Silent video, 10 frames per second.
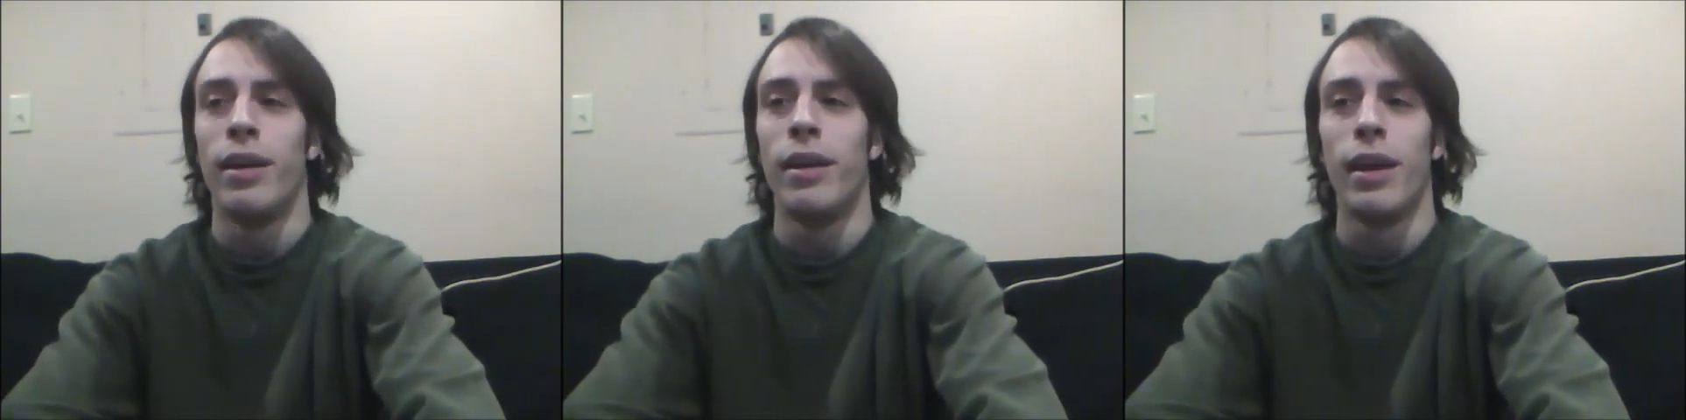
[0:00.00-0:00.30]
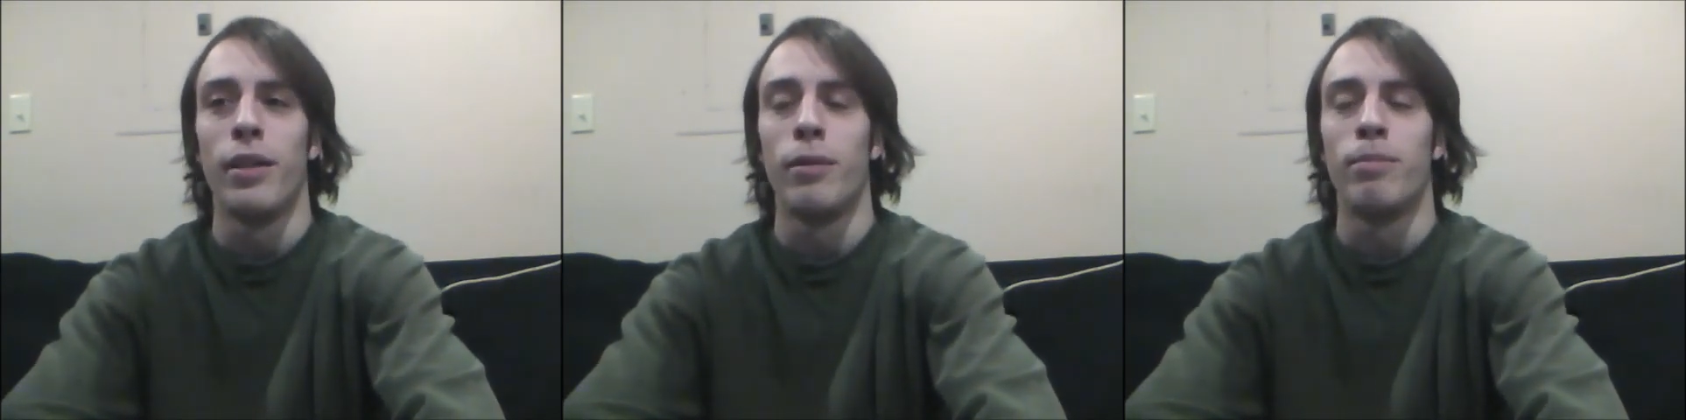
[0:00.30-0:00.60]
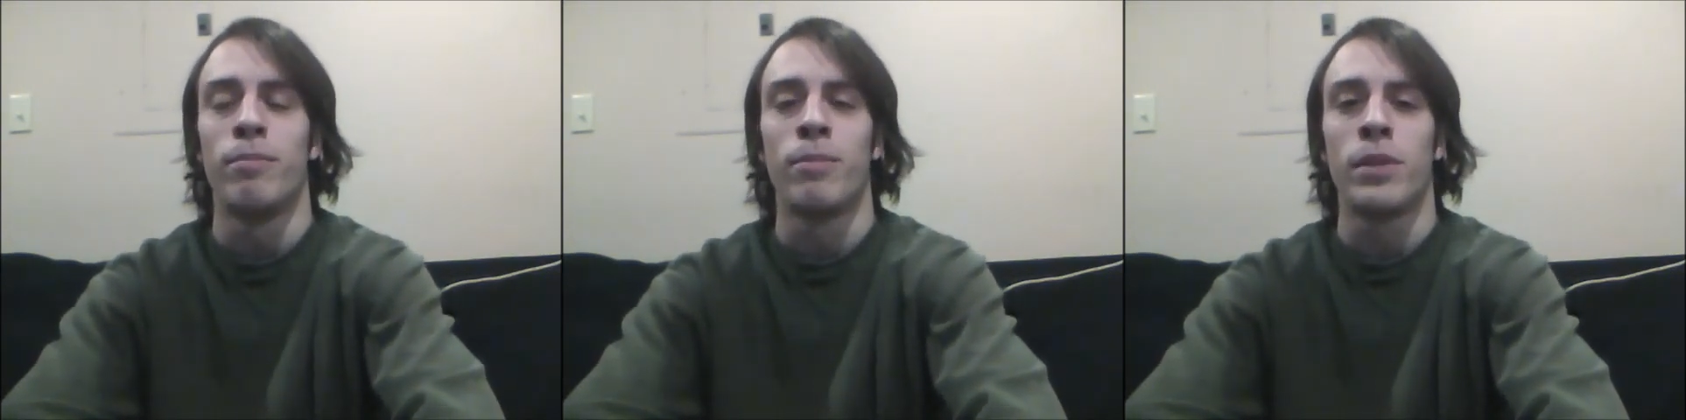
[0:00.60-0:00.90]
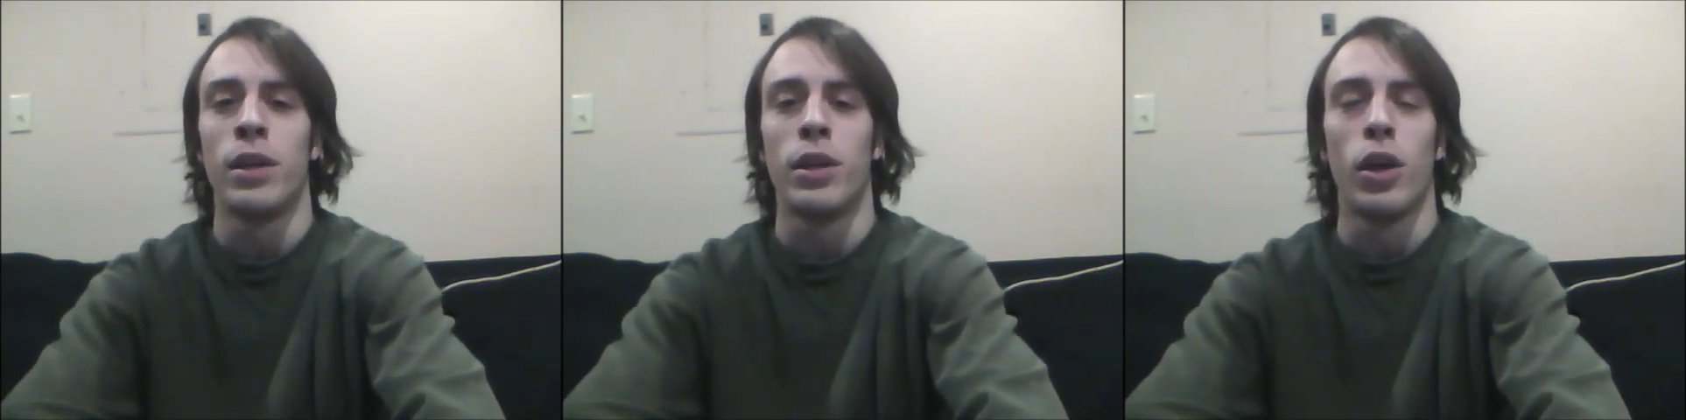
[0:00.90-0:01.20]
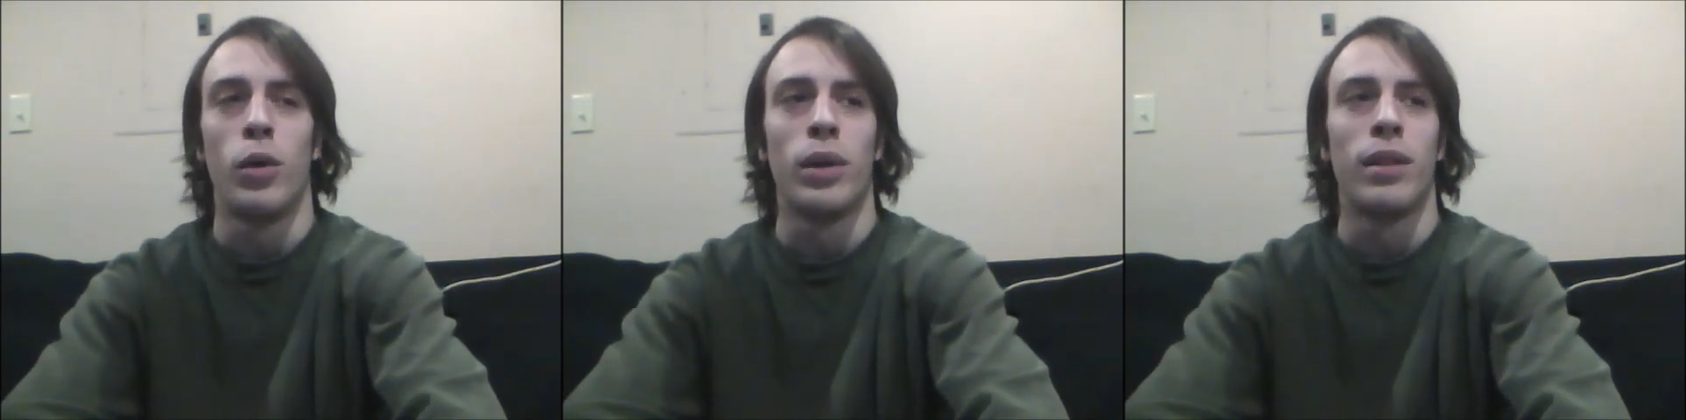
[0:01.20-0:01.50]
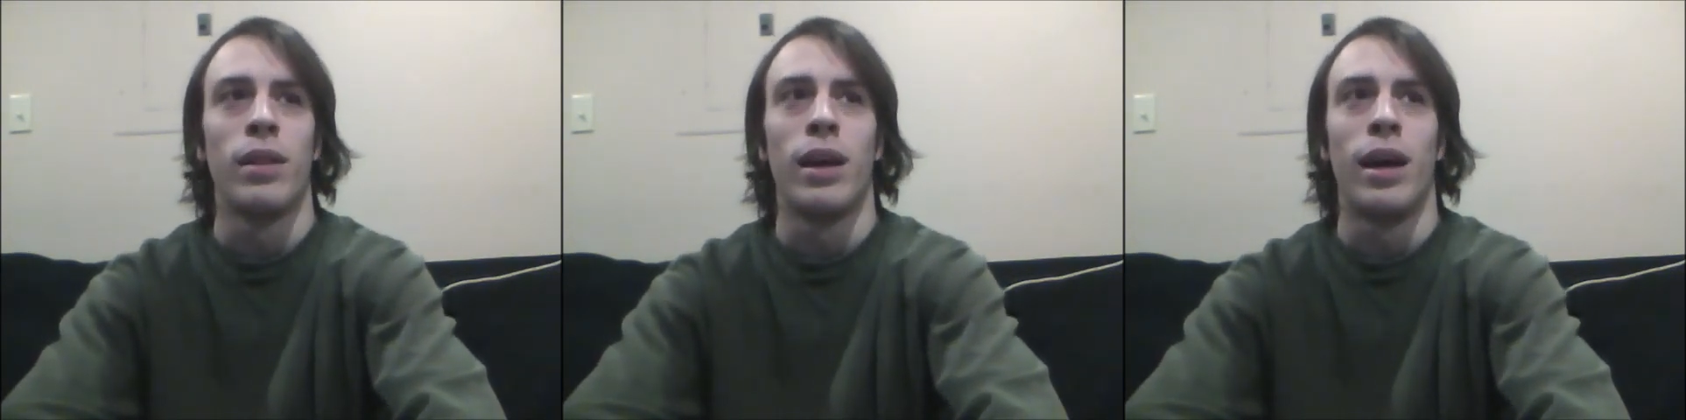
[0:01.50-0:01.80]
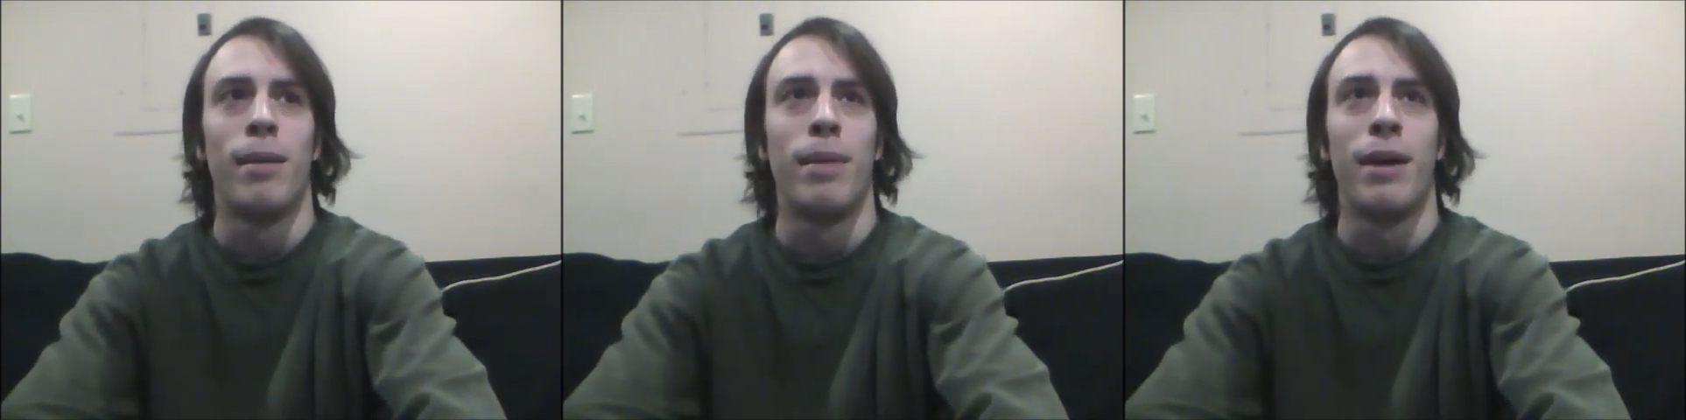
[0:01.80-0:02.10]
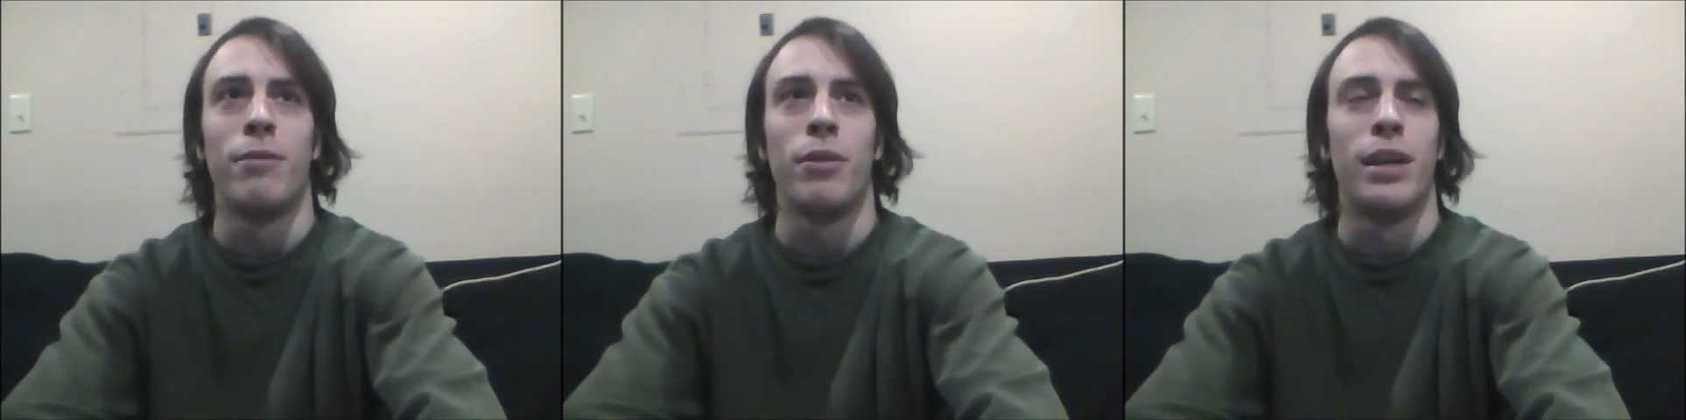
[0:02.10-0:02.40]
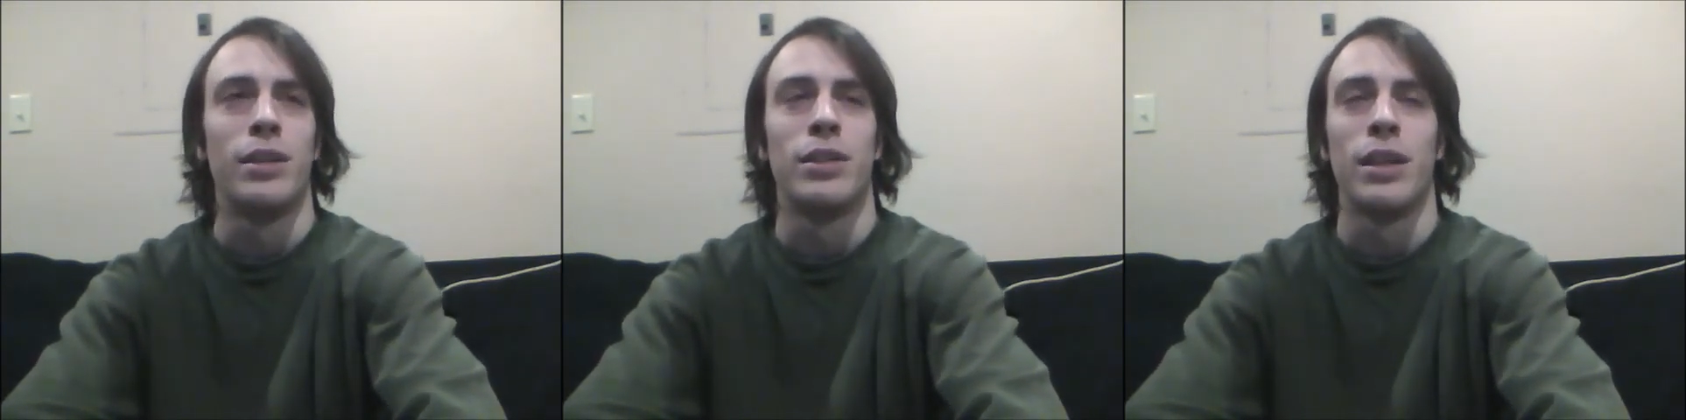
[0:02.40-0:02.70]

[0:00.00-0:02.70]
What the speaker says: they're gonna go with after this.